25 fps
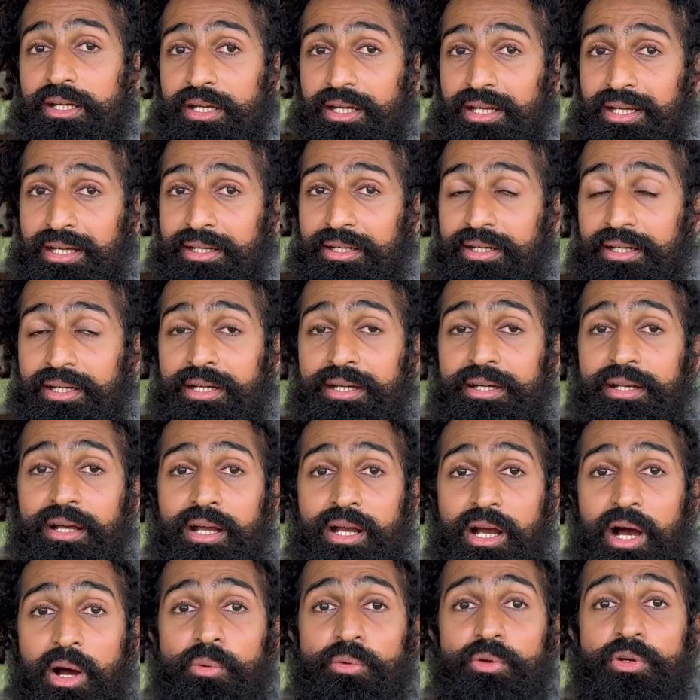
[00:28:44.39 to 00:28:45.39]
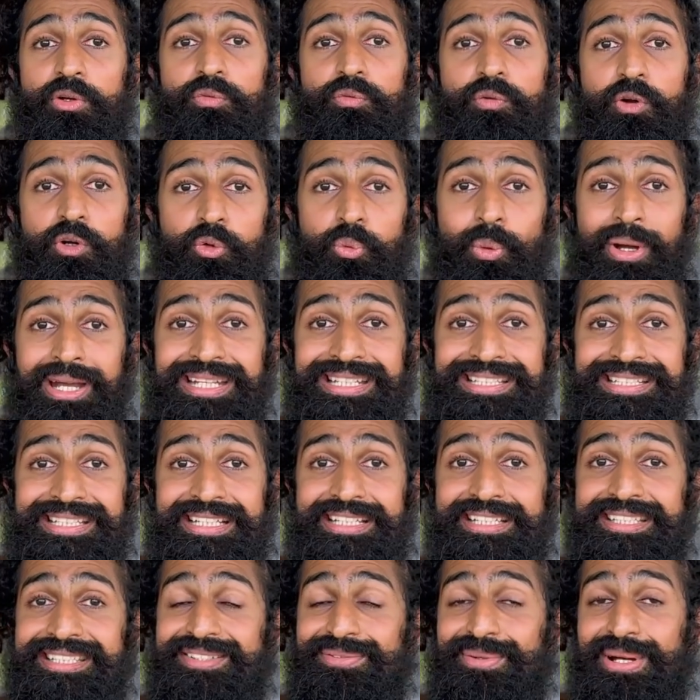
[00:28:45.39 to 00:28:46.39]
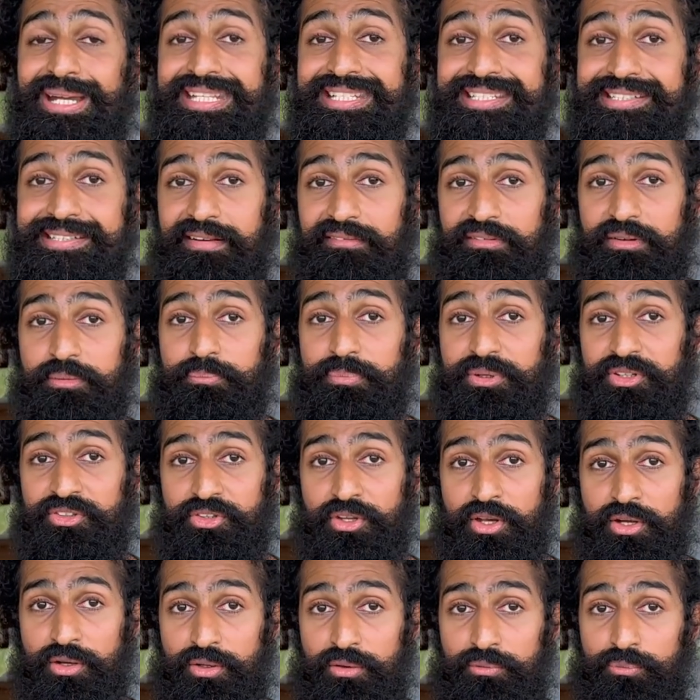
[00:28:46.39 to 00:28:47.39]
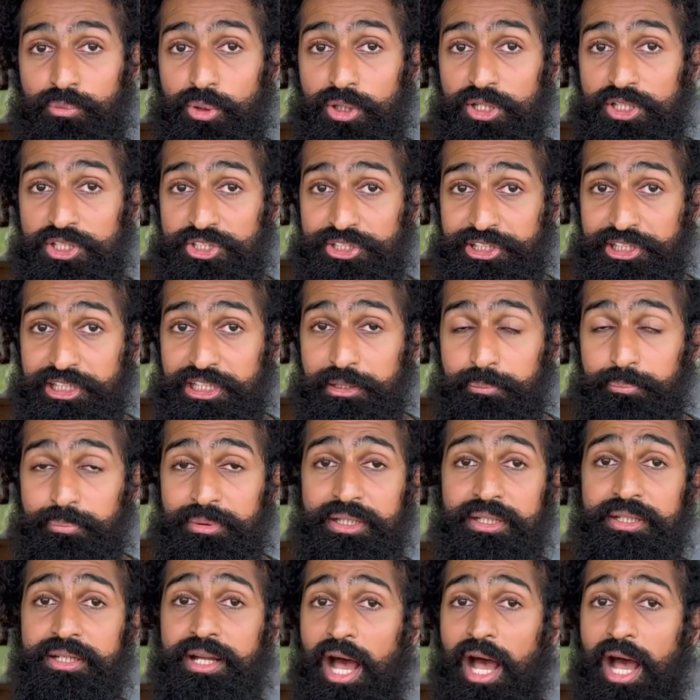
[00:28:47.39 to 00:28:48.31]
It accounted for 26-27% of world GDP,